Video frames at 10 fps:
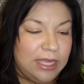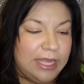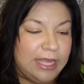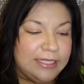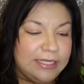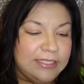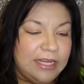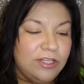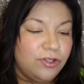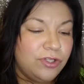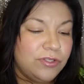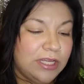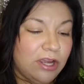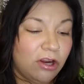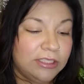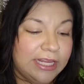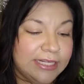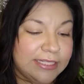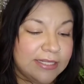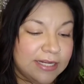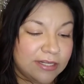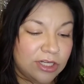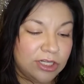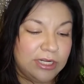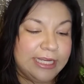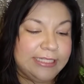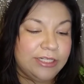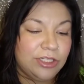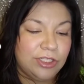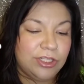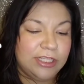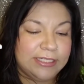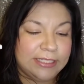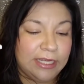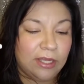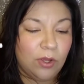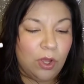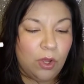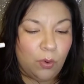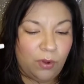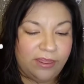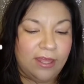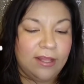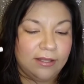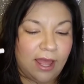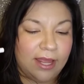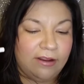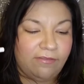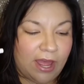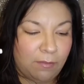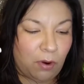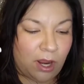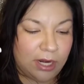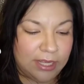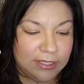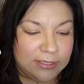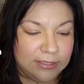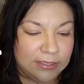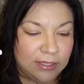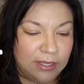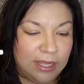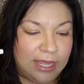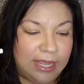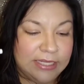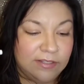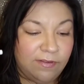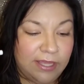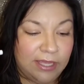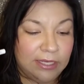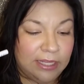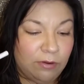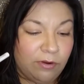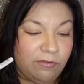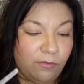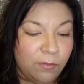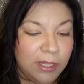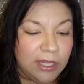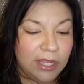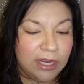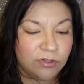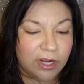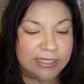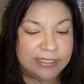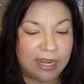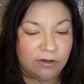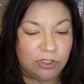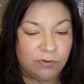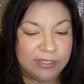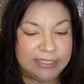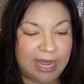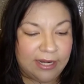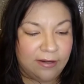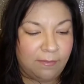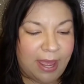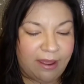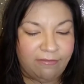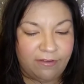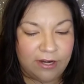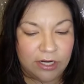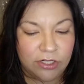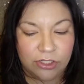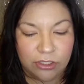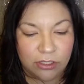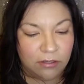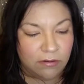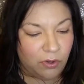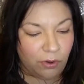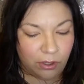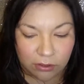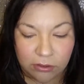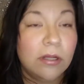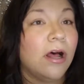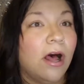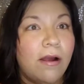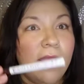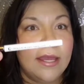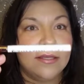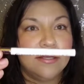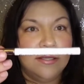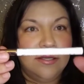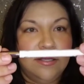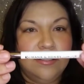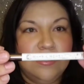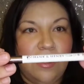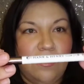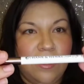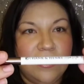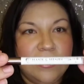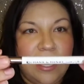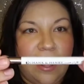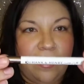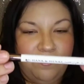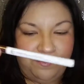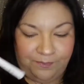It says, introducing our latest addition to the Slick With It line of eye products. It's vegan liquid formula and dries down to a satin matte finish. Cool. All right, so there's that.